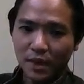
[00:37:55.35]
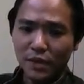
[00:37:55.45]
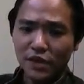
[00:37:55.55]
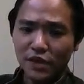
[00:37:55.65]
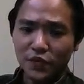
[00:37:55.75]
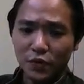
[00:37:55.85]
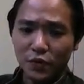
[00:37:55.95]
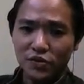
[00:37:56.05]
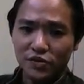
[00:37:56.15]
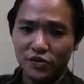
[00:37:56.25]
Because
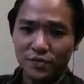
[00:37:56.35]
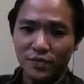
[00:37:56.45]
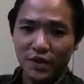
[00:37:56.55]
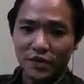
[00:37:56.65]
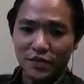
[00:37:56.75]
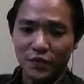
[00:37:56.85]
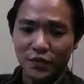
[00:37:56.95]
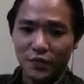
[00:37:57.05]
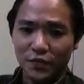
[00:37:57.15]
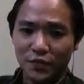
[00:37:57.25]

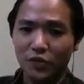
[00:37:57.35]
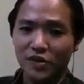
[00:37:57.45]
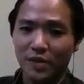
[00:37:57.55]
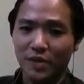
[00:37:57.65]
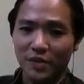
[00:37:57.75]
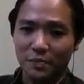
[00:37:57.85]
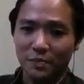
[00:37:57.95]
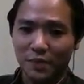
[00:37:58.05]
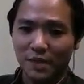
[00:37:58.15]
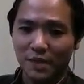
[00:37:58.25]
Photoshop is a
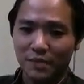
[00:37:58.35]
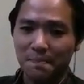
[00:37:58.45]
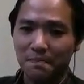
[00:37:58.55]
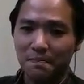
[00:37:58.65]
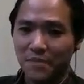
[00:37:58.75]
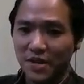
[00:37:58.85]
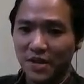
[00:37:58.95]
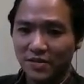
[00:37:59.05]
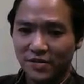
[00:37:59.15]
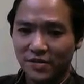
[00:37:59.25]
bitmap
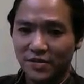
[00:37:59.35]
based,